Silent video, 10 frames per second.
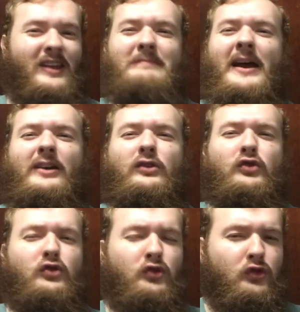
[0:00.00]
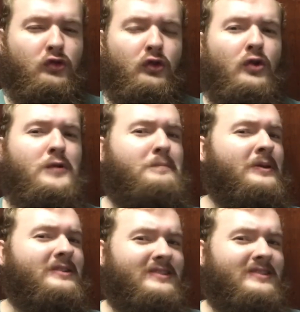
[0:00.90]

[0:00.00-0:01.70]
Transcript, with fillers: They make stupid